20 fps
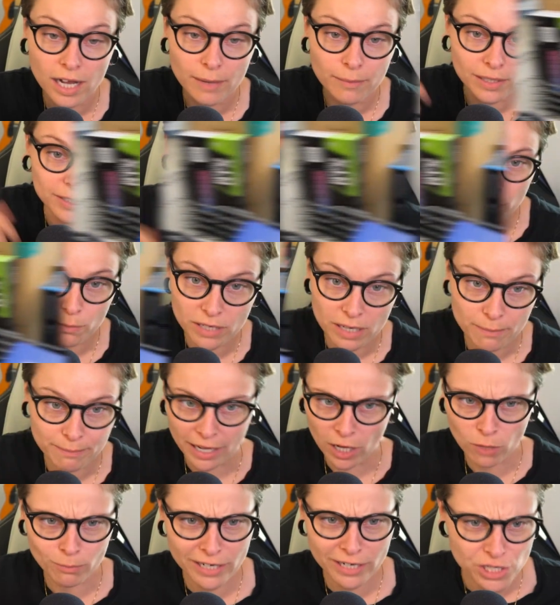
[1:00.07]
a little bit
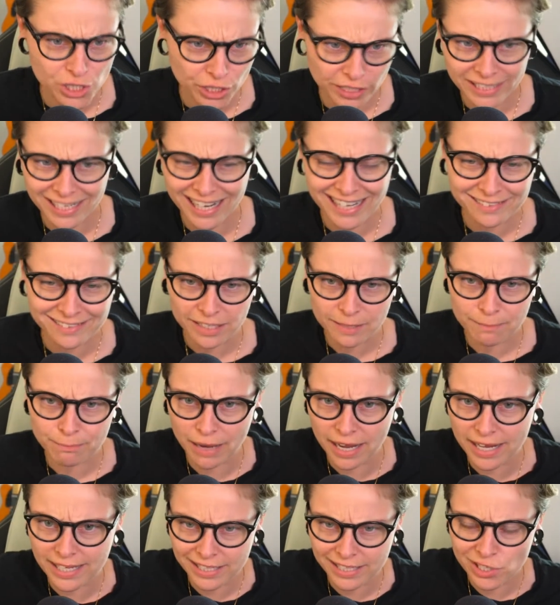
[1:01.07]
about my journey. I did
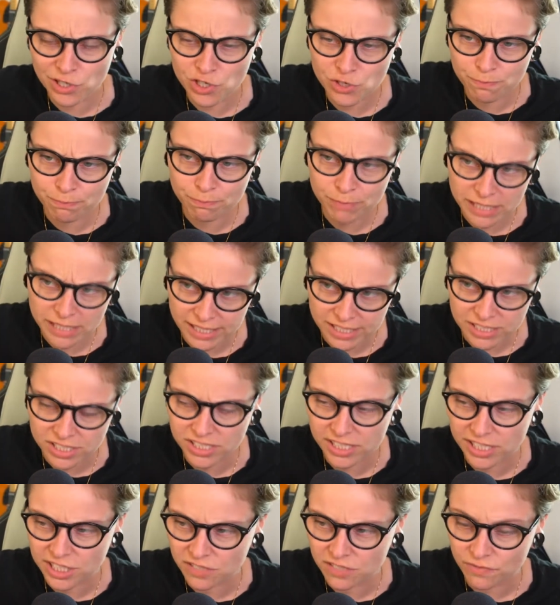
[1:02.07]
buy each piece
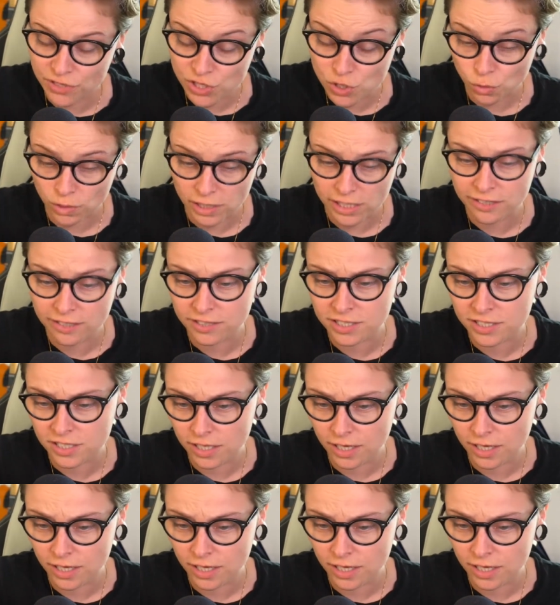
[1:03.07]
individually to